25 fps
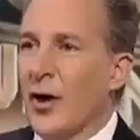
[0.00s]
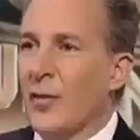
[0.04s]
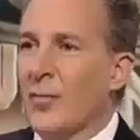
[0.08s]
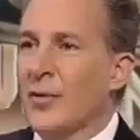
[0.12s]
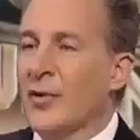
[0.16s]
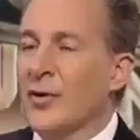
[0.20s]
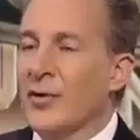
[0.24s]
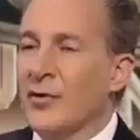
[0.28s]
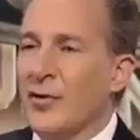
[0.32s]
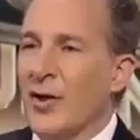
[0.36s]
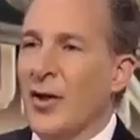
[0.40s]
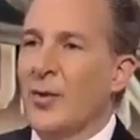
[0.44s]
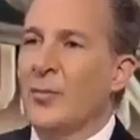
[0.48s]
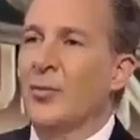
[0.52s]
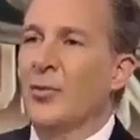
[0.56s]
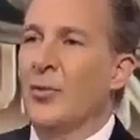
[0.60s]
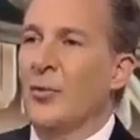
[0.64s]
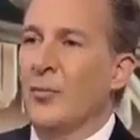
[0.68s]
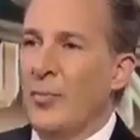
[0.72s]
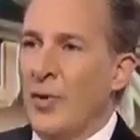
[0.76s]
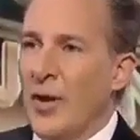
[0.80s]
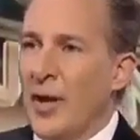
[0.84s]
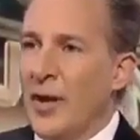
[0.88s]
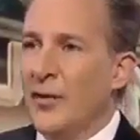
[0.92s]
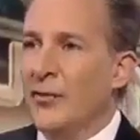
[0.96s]
government is able
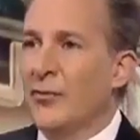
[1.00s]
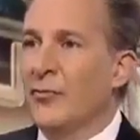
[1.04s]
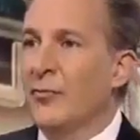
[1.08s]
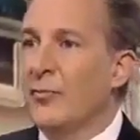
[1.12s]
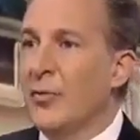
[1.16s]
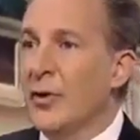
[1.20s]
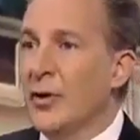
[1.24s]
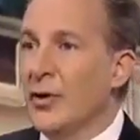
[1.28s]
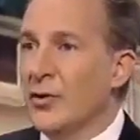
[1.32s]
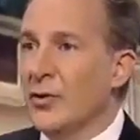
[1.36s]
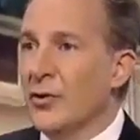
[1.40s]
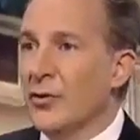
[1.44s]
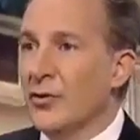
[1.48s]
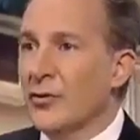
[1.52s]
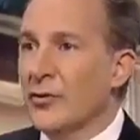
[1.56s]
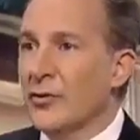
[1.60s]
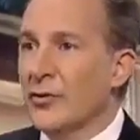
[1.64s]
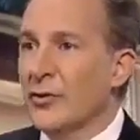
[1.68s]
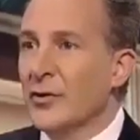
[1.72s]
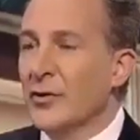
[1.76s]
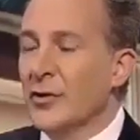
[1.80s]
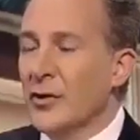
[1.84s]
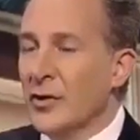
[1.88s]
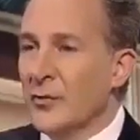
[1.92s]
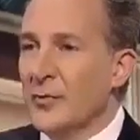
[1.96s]
to pay its
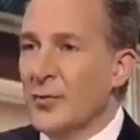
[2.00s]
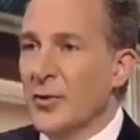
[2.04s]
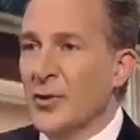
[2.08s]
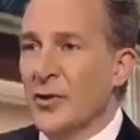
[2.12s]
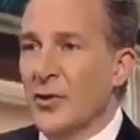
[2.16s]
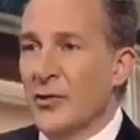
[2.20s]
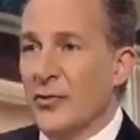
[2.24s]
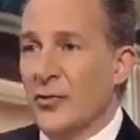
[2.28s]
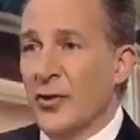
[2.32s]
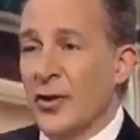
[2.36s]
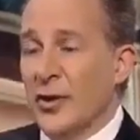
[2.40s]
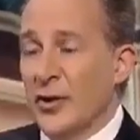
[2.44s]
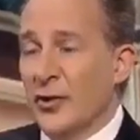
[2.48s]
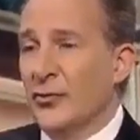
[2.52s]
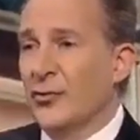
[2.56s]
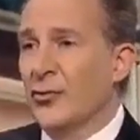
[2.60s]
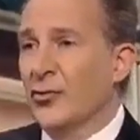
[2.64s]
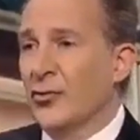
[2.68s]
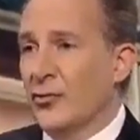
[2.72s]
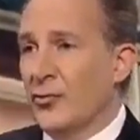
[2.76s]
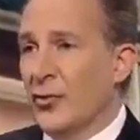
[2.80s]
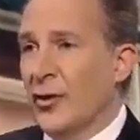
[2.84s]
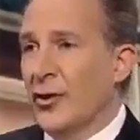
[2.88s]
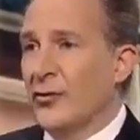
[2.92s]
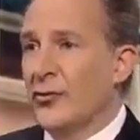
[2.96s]
bills is because
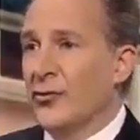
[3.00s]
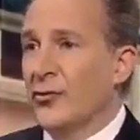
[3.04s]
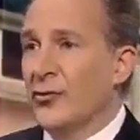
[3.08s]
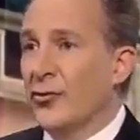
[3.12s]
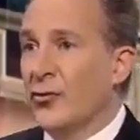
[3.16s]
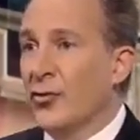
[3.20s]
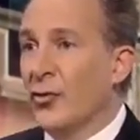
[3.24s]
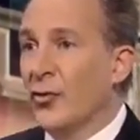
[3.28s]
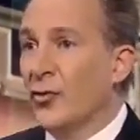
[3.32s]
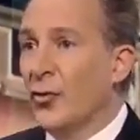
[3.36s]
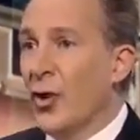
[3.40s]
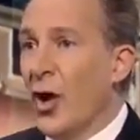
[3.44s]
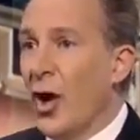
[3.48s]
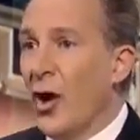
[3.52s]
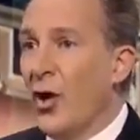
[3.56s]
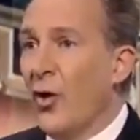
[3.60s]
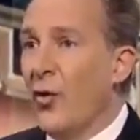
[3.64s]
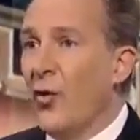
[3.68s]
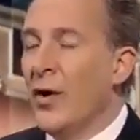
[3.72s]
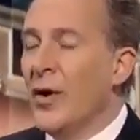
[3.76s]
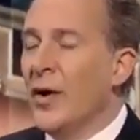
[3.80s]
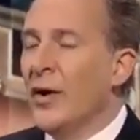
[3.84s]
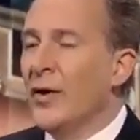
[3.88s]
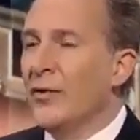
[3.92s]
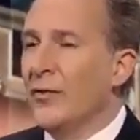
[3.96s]
interest rates are so
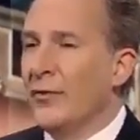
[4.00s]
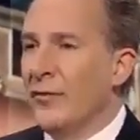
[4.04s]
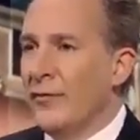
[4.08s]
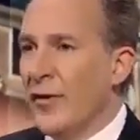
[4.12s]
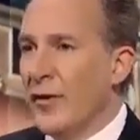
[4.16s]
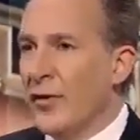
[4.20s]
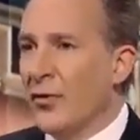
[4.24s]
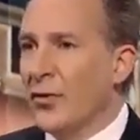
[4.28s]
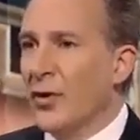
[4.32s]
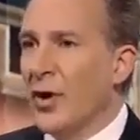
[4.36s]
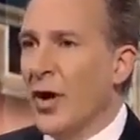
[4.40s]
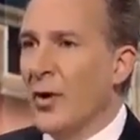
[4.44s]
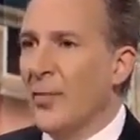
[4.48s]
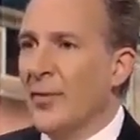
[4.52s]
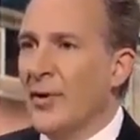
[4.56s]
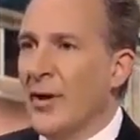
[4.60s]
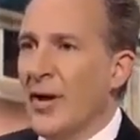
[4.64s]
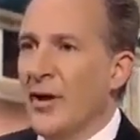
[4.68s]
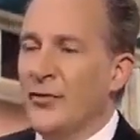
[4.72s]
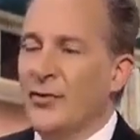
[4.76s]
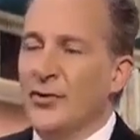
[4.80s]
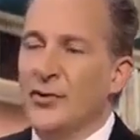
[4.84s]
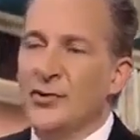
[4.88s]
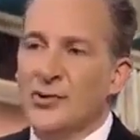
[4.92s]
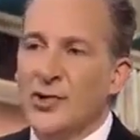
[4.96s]
low. The federal
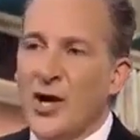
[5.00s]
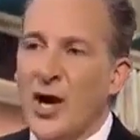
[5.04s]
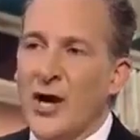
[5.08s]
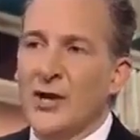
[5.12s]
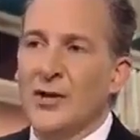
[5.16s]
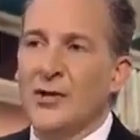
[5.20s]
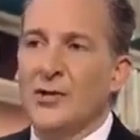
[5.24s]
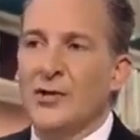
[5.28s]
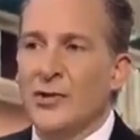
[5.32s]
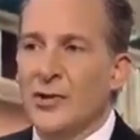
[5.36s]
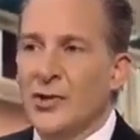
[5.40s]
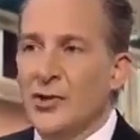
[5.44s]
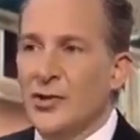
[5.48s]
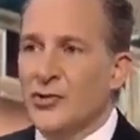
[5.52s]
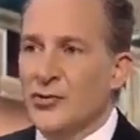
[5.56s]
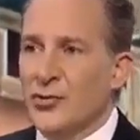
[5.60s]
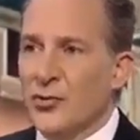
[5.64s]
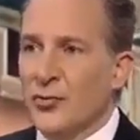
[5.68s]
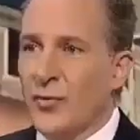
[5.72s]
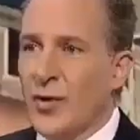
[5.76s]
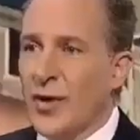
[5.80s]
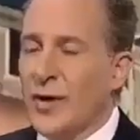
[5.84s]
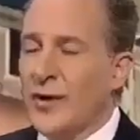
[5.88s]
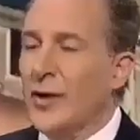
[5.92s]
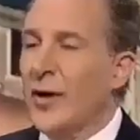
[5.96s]
government has a giant
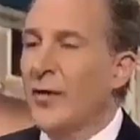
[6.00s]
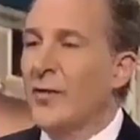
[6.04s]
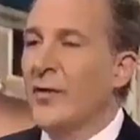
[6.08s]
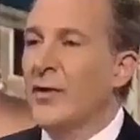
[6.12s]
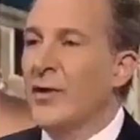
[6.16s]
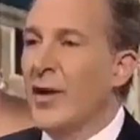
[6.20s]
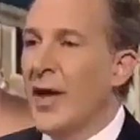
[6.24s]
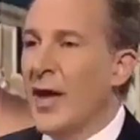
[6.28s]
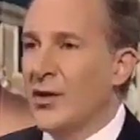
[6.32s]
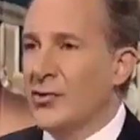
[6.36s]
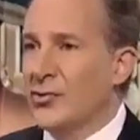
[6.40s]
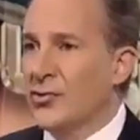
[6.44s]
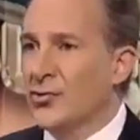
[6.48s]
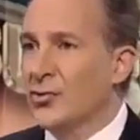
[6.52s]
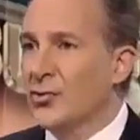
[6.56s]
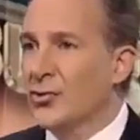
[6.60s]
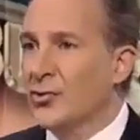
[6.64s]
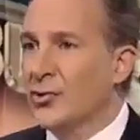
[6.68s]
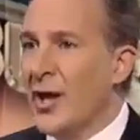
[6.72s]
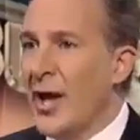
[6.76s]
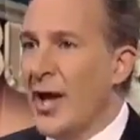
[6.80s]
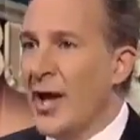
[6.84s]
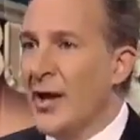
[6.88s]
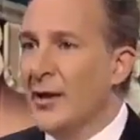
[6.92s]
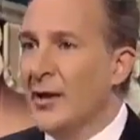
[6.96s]
teaser rate on the
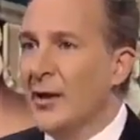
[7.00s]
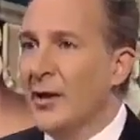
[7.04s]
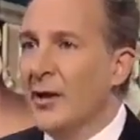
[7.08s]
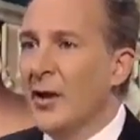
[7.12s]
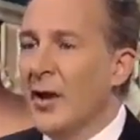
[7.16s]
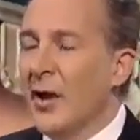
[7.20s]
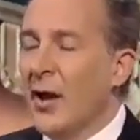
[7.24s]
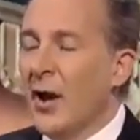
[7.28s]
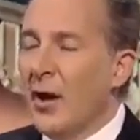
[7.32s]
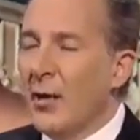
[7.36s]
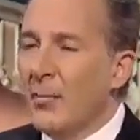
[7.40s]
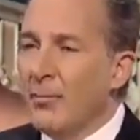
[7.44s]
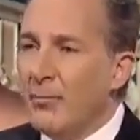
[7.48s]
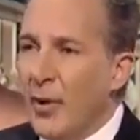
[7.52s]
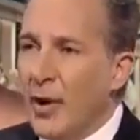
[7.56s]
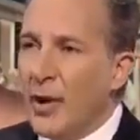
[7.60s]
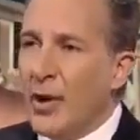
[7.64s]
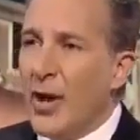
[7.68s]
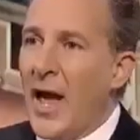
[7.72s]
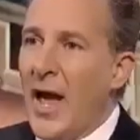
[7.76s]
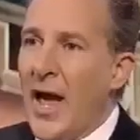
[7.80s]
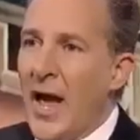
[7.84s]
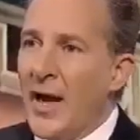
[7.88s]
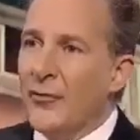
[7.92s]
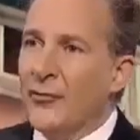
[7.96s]
national debt.
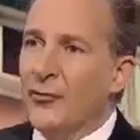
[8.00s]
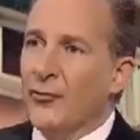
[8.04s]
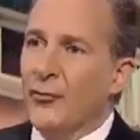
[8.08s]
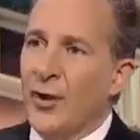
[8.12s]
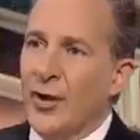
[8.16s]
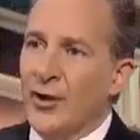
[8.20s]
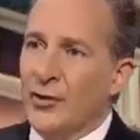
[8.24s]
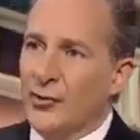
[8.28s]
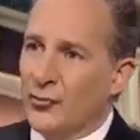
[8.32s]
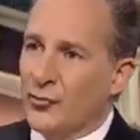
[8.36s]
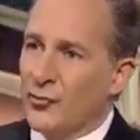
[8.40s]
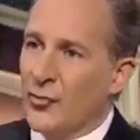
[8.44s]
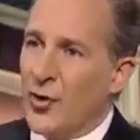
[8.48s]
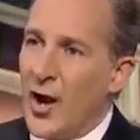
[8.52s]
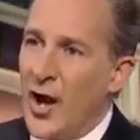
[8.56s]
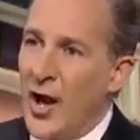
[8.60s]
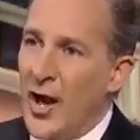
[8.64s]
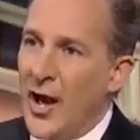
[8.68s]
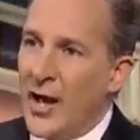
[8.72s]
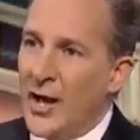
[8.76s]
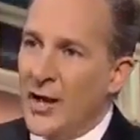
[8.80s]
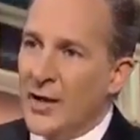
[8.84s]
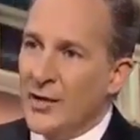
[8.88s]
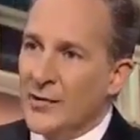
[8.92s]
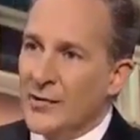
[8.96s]
But as rates
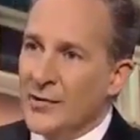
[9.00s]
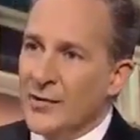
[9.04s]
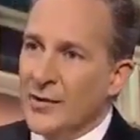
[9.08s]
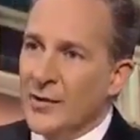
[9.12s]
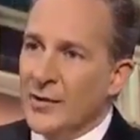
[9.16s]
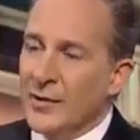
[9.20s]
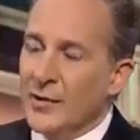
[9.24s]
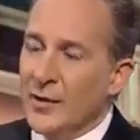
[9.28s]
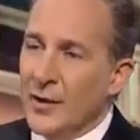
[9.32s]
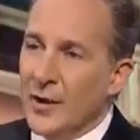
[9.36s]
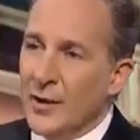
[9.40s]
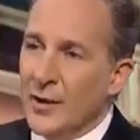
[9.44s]
rise,